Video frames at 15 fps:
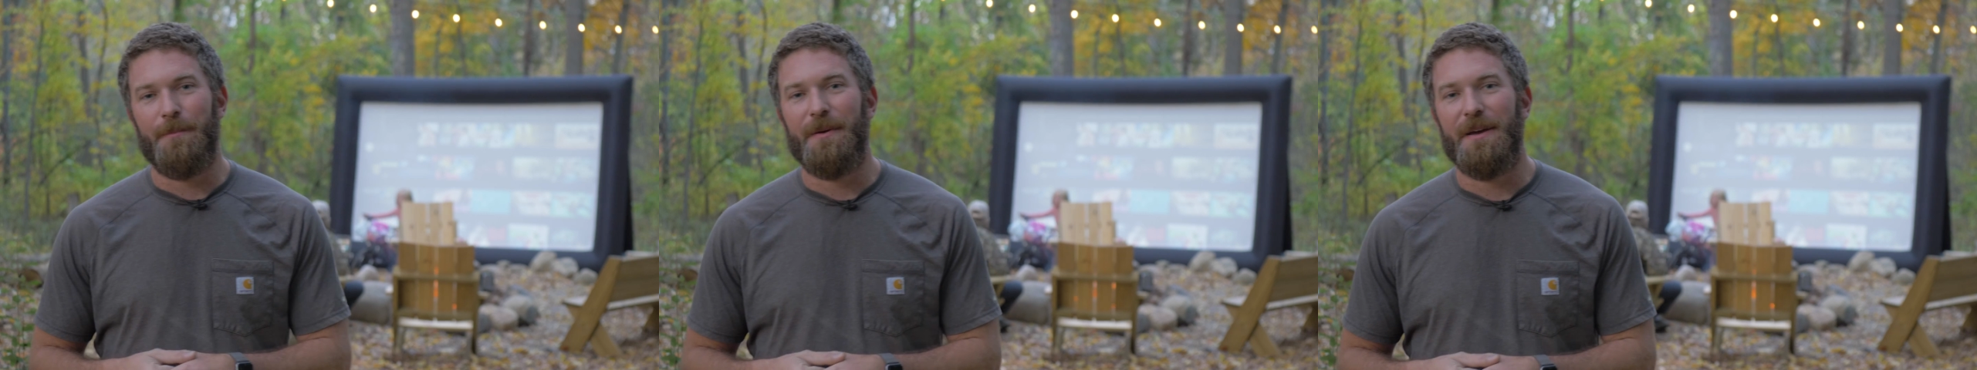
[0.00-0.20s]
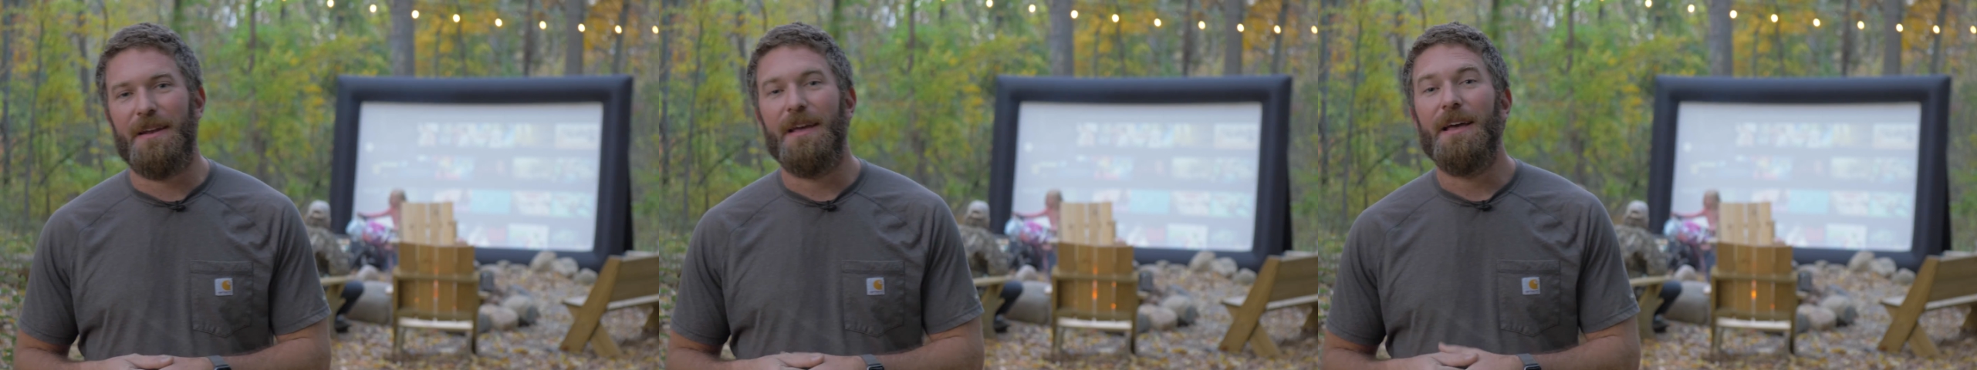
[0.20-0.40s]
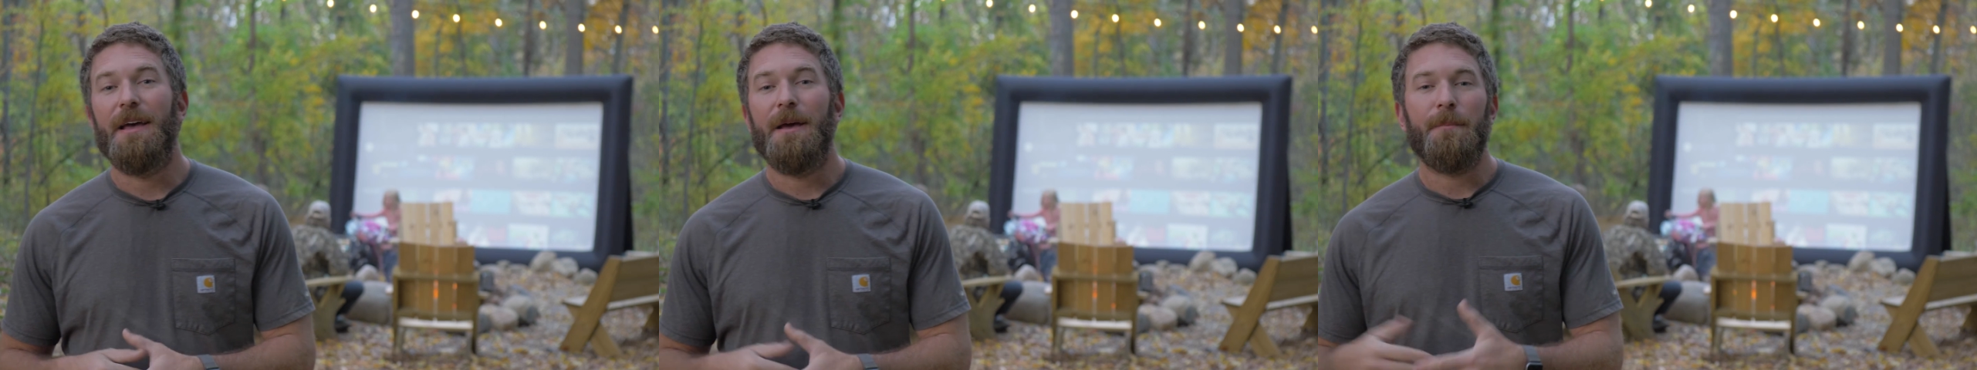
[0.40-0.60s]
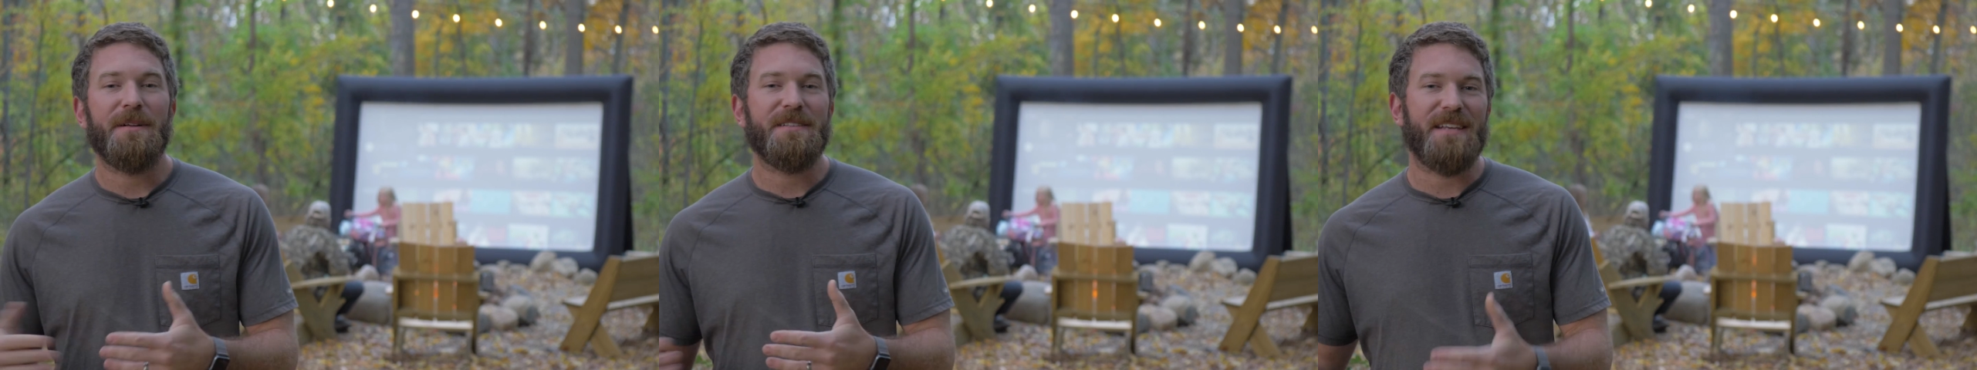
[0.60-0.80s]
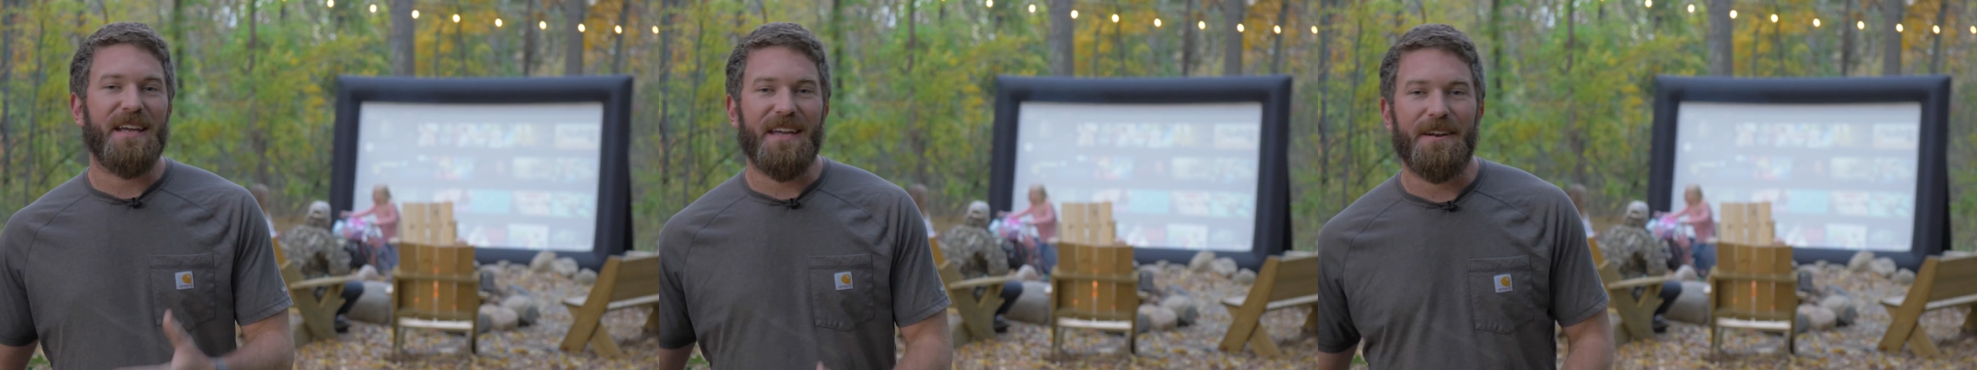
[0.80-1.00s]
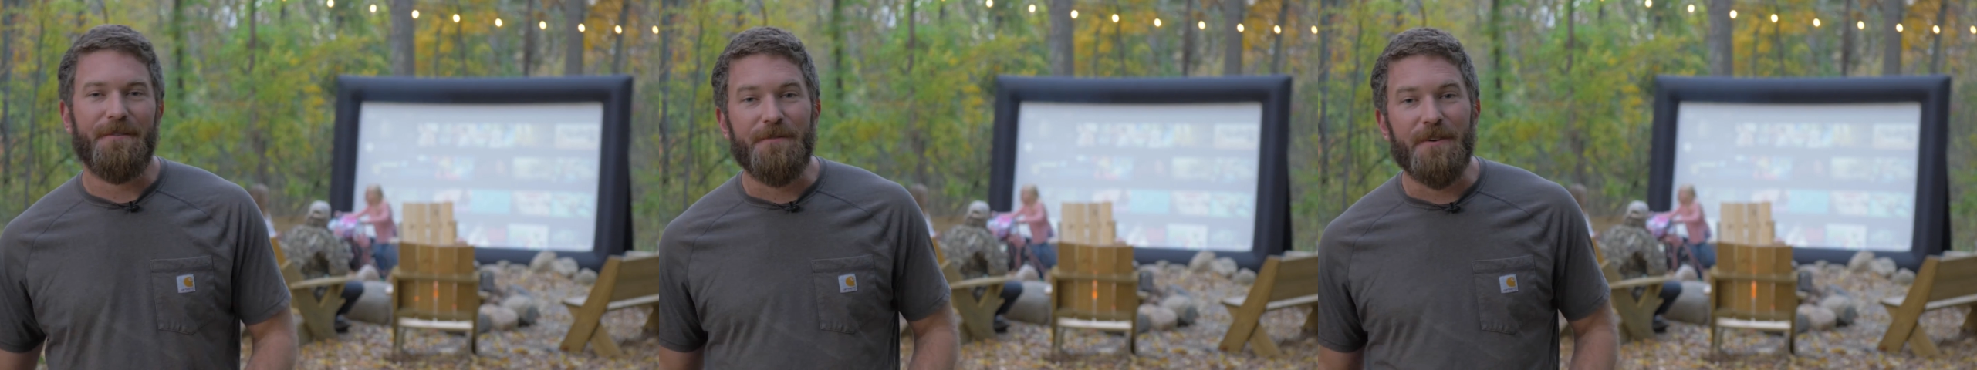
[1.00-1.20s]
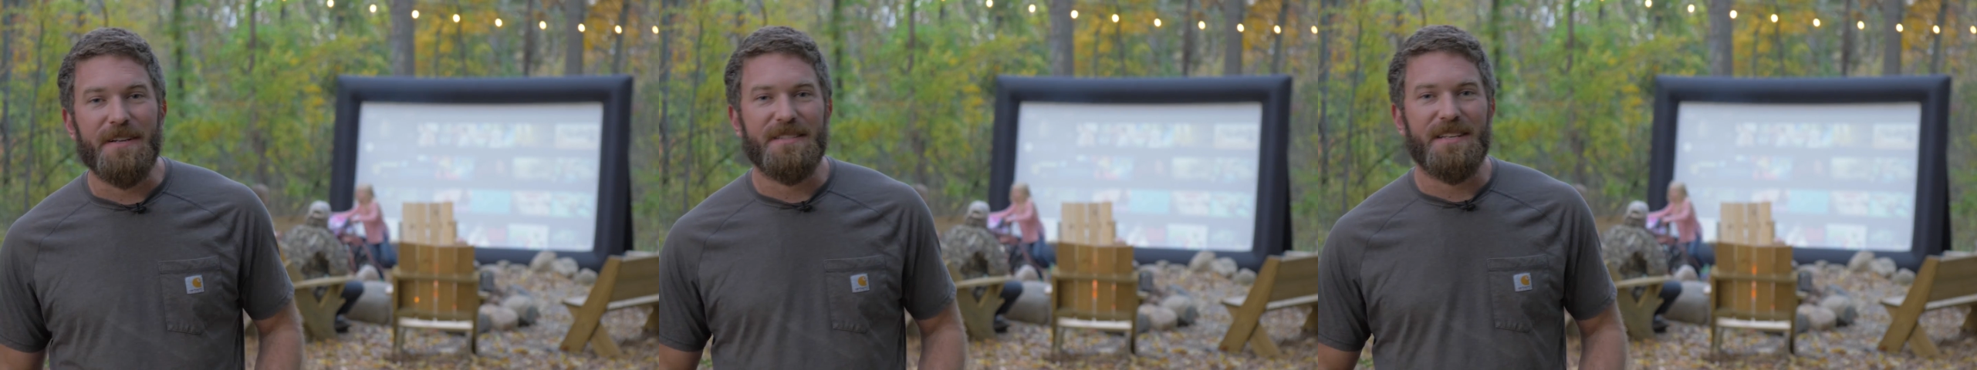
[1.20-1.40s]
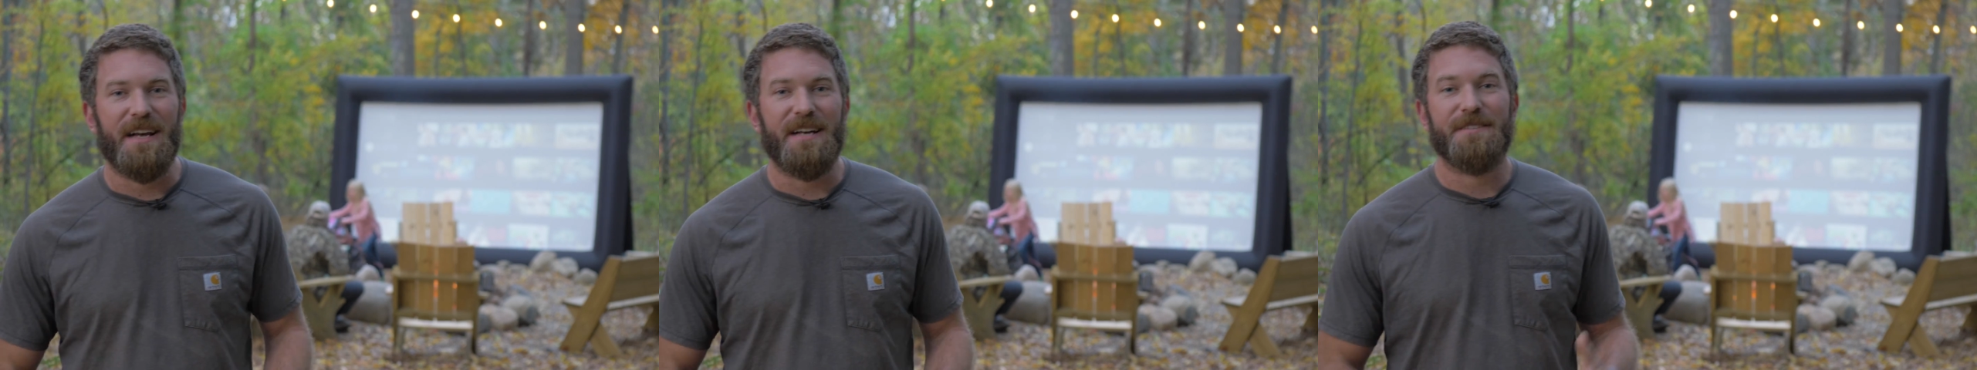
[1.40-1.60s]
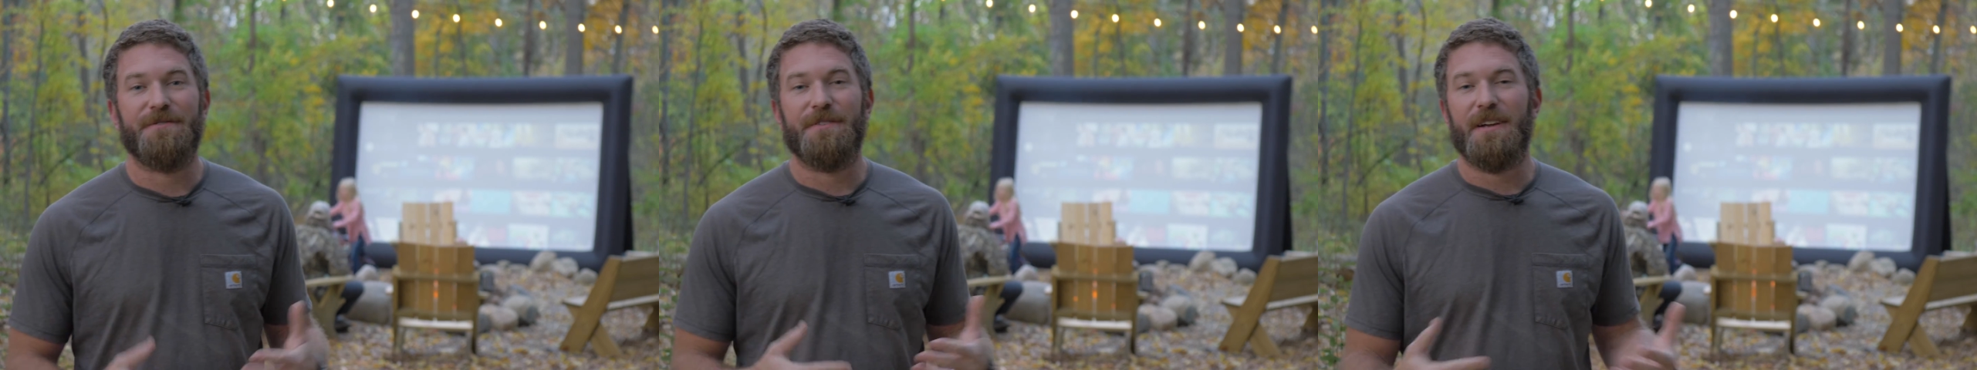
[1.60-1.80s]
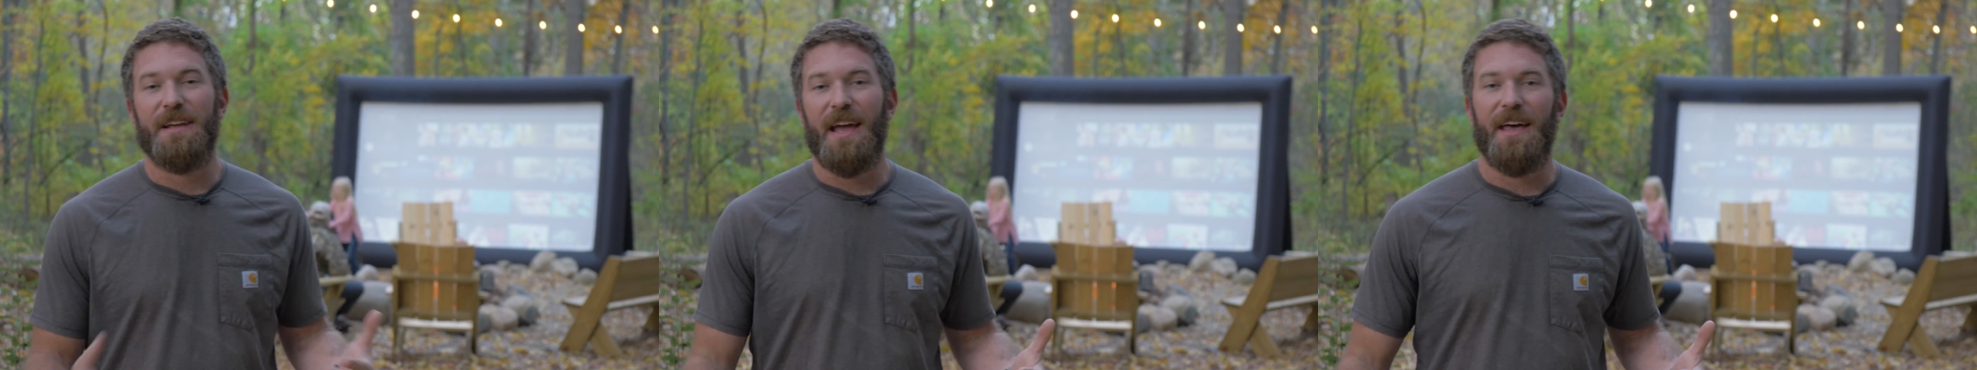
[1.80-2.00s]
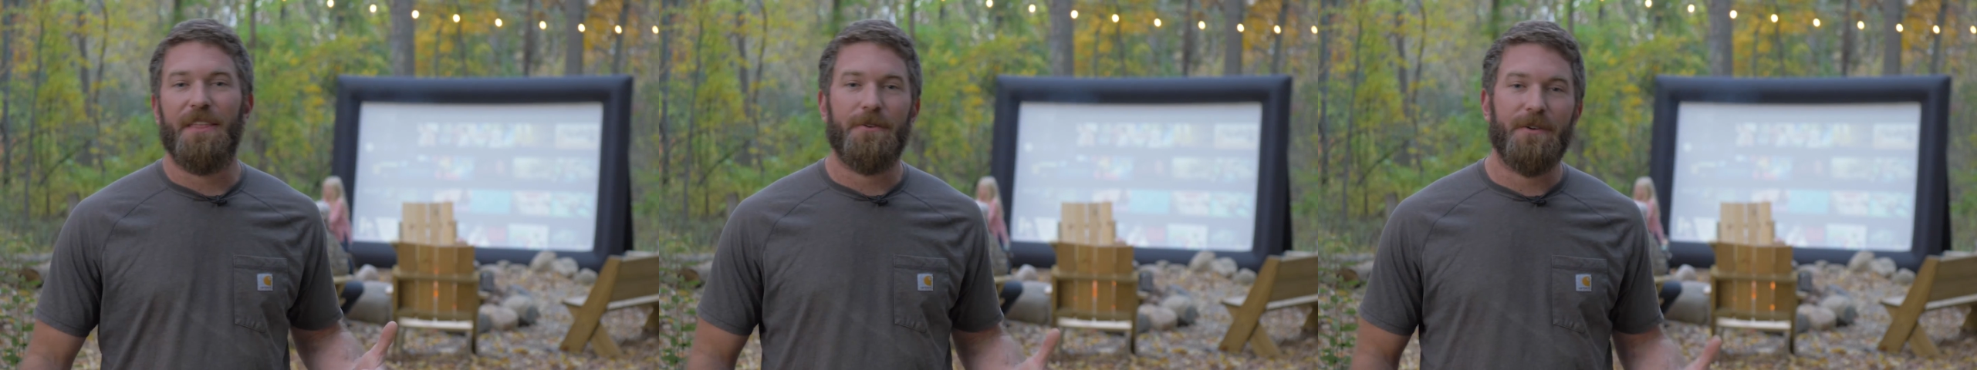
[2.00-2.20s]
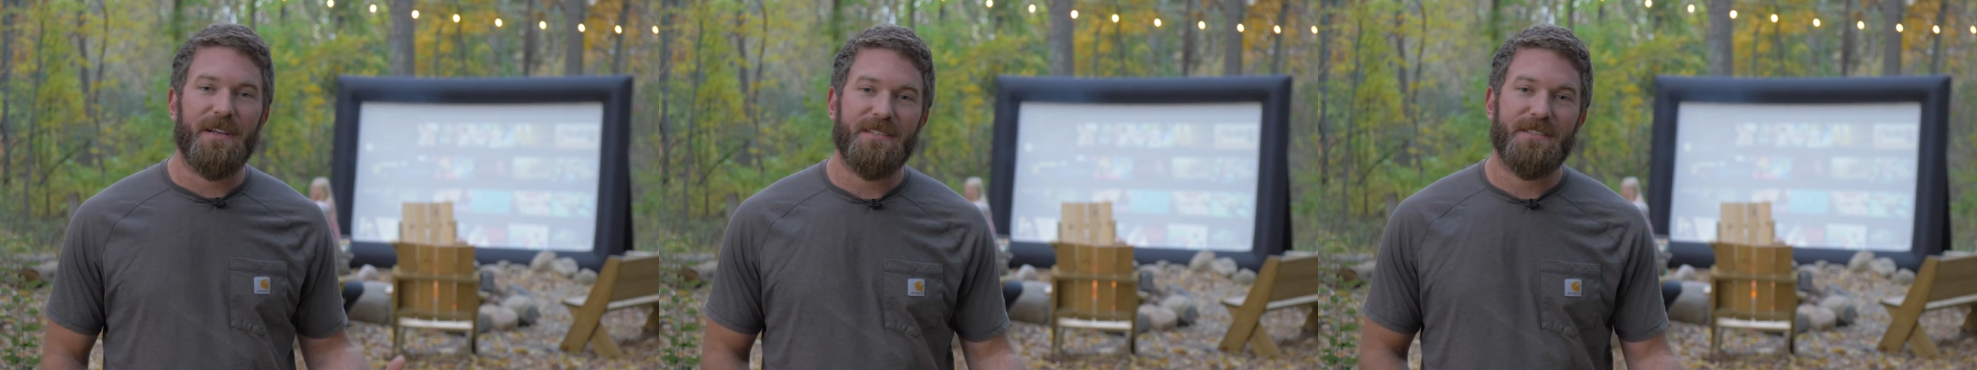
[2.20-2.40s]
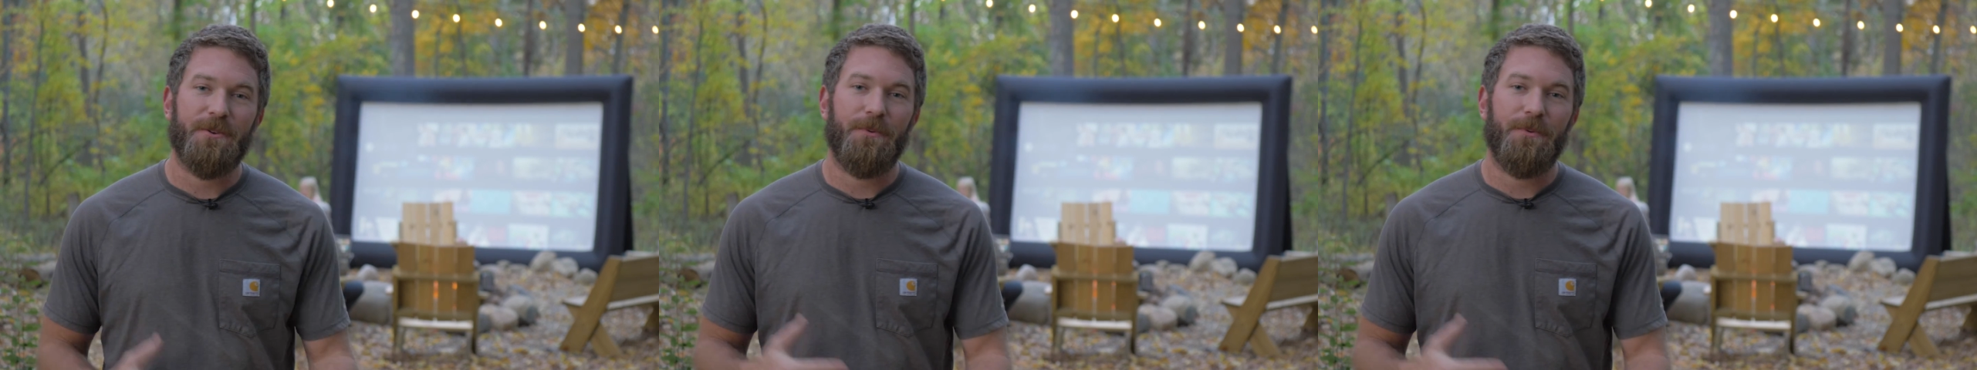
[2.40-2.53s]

pit, but take it to friends' house for gatherings